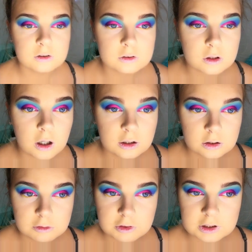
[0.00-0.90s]
I don't
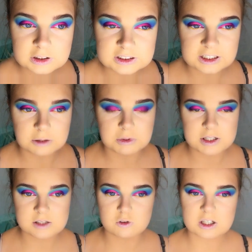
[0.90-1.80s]
know if you can see, but
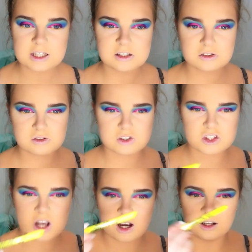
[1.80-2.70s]
it's really
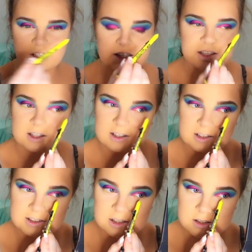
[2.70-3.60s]
chunky and
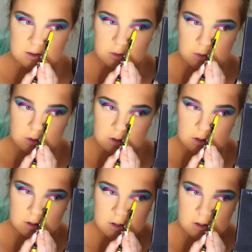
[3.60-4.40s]
it doesn't look